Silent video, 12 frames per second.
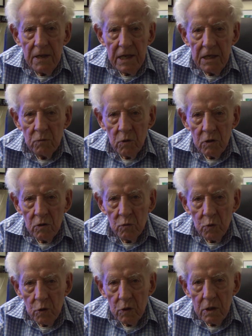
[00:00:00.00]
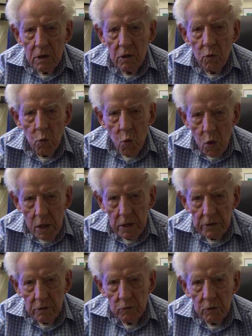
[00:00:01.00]
in World War I
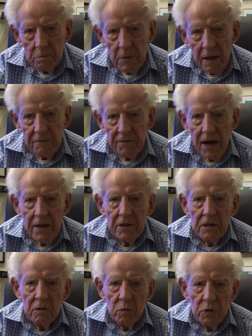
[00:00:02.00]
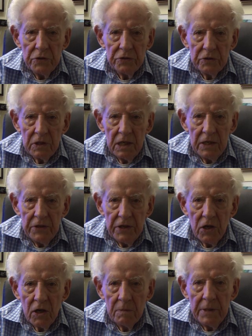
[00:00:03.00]
when my father was in the
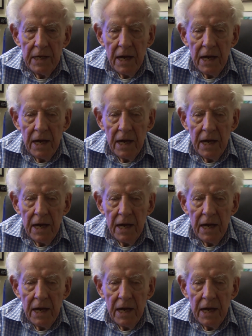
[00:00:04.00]
Army.